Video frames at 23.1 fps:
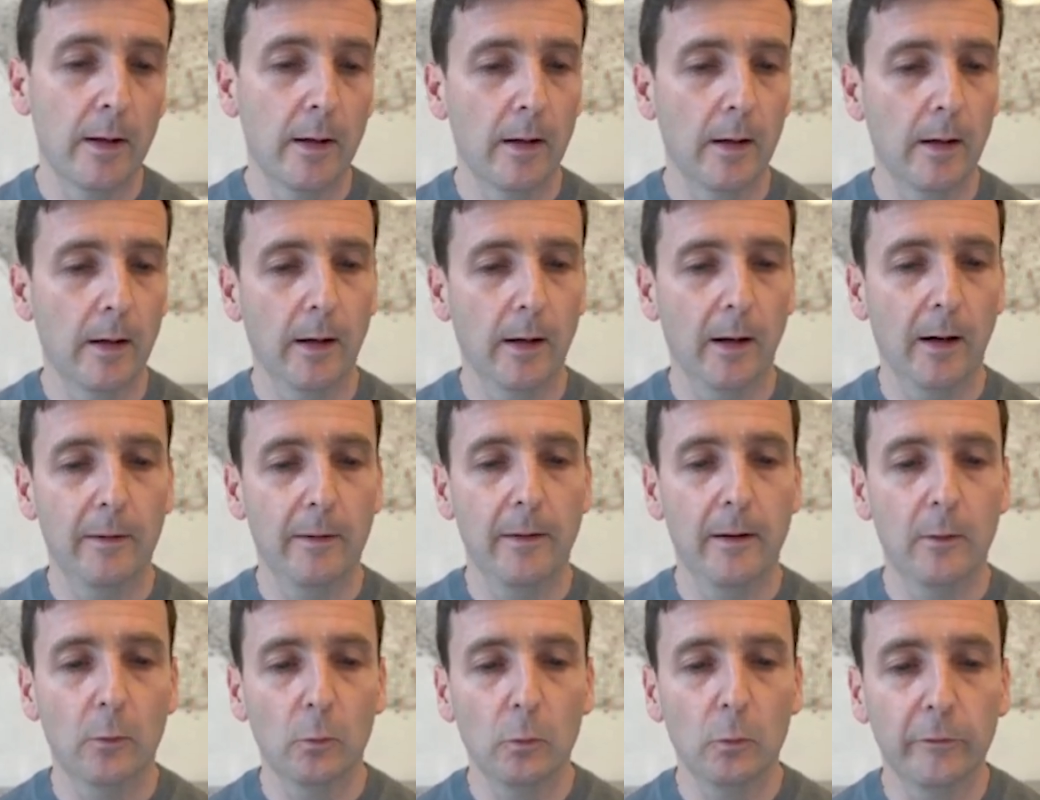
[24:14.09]
And then
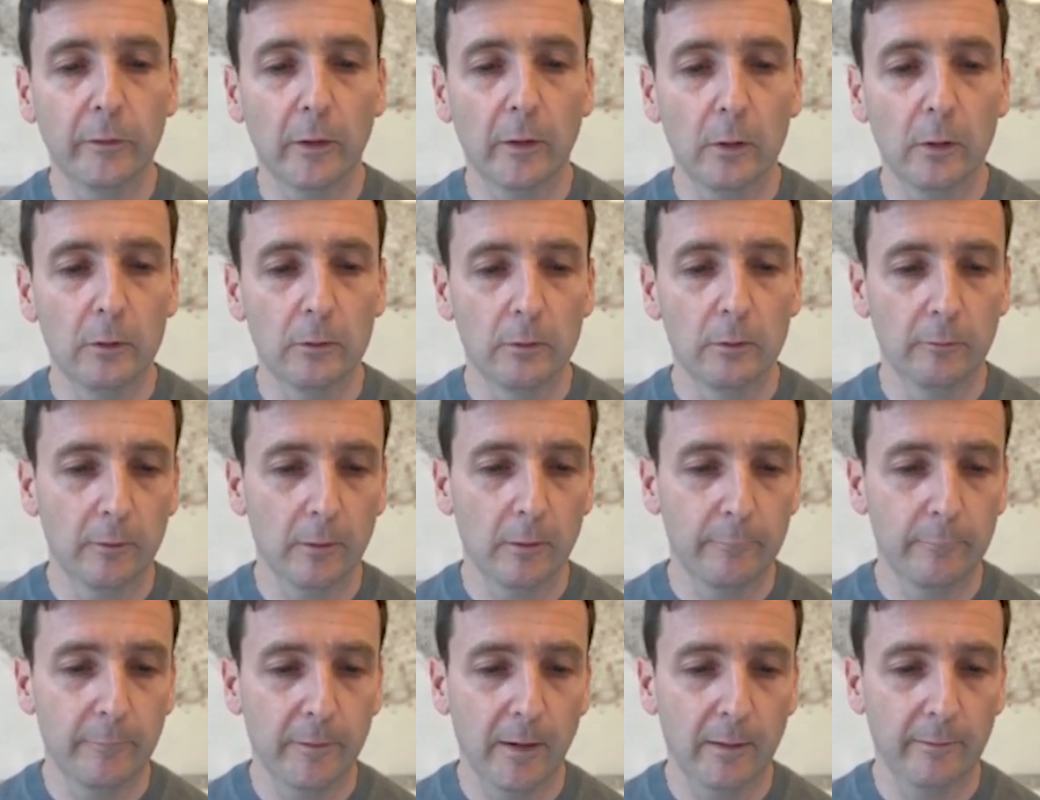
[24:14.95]
also don't
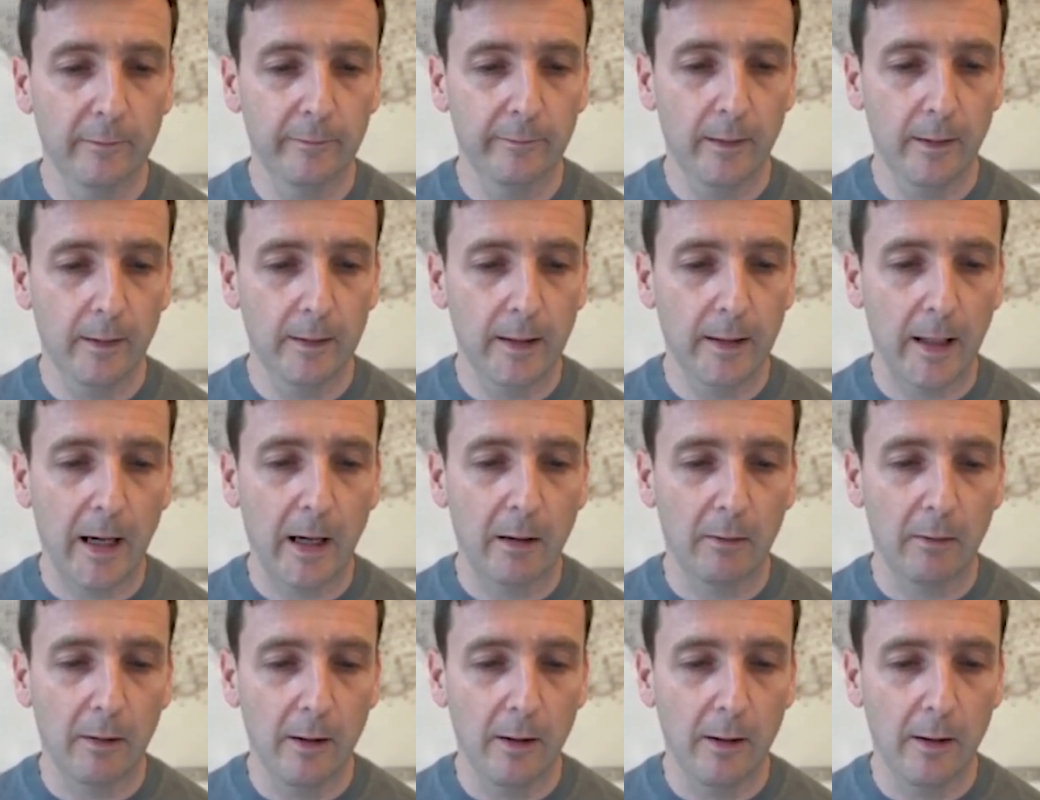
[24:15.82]
forget to set
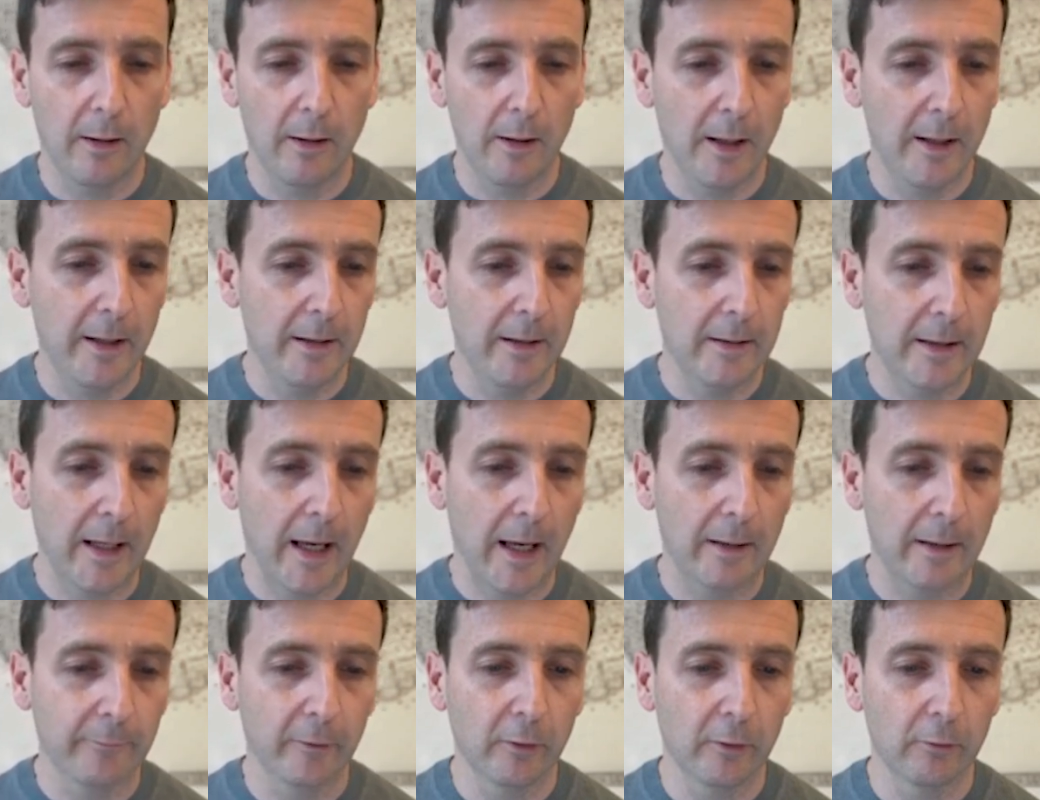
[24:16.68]
a
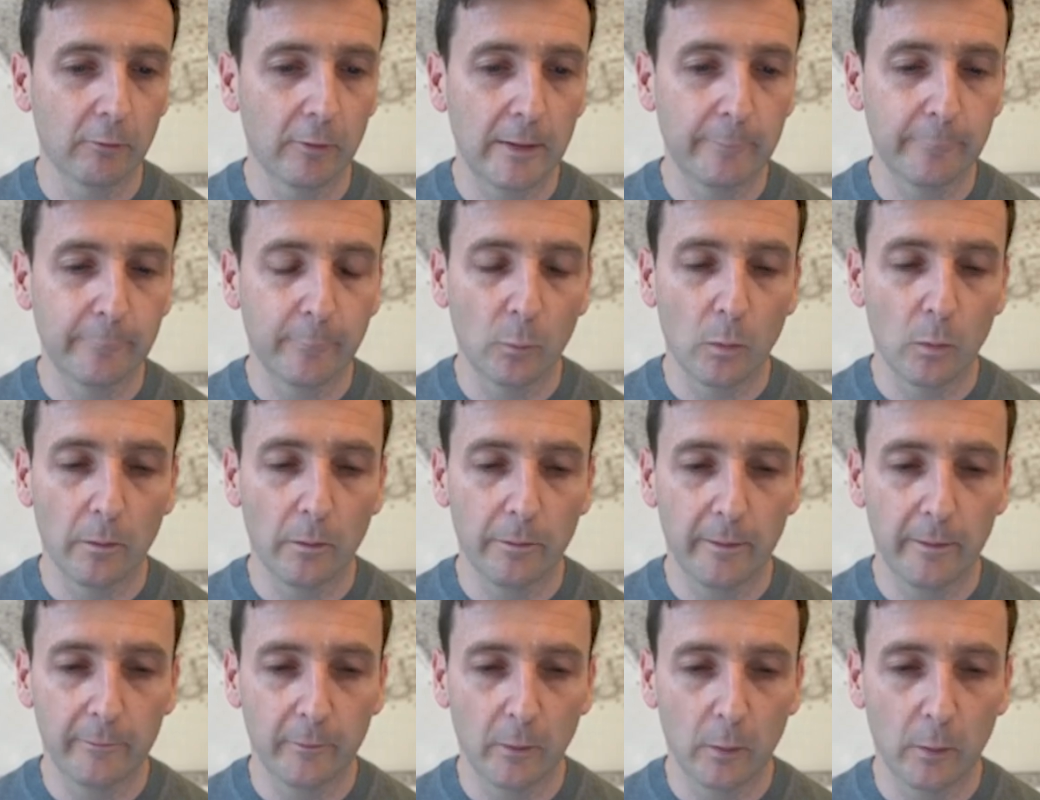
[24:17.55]
category for what this
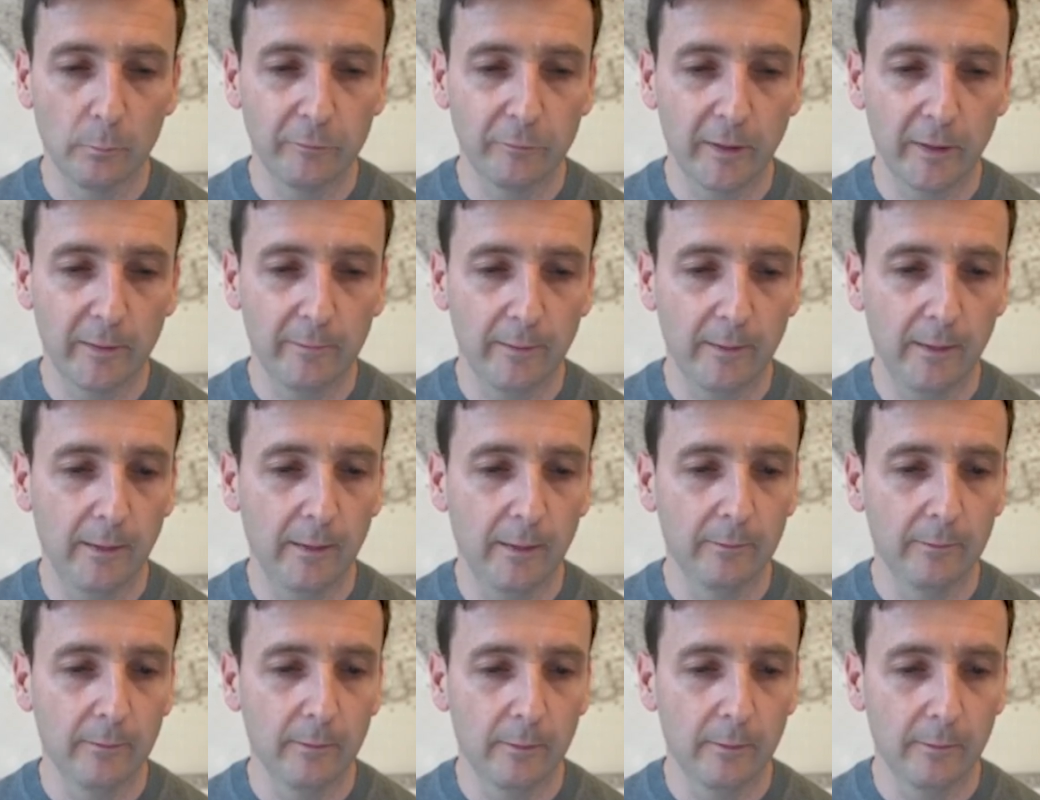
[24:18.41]
object is.
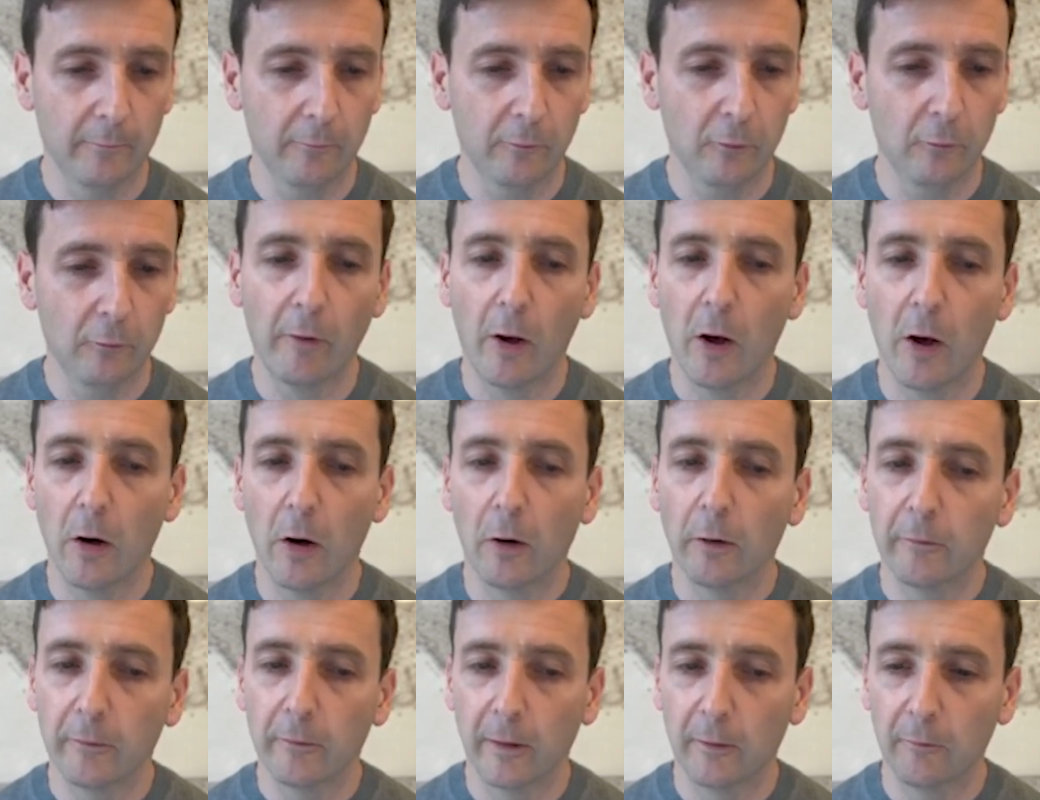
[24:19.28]
Let's choose
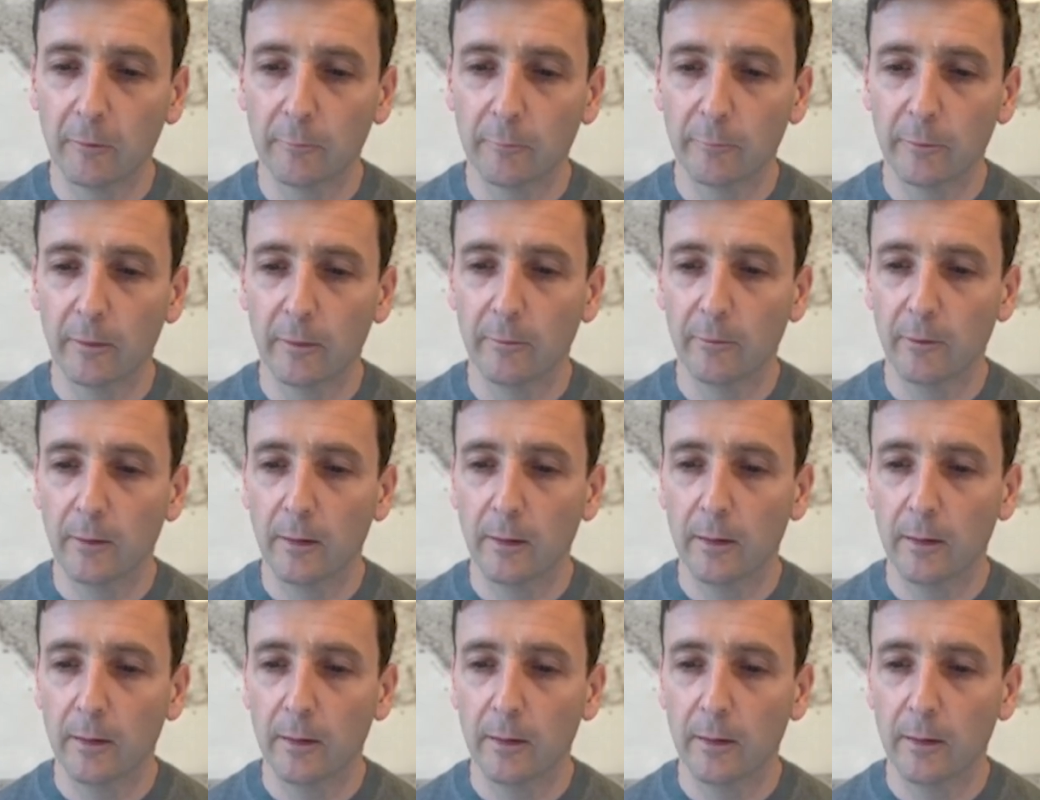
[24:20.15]
architecture for this thing.